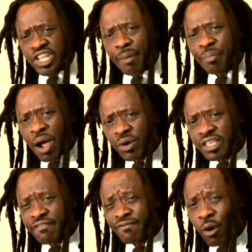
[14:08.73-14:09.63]
your power,
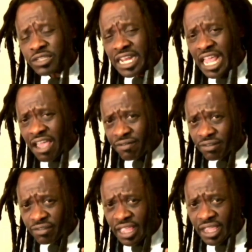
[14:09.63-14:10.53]
your force, and
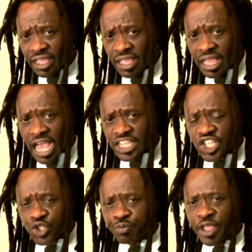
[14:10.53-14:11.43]
everything as
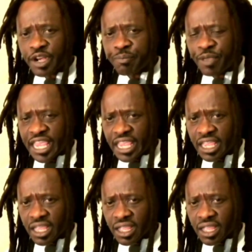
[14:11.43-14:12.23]
a spirit being,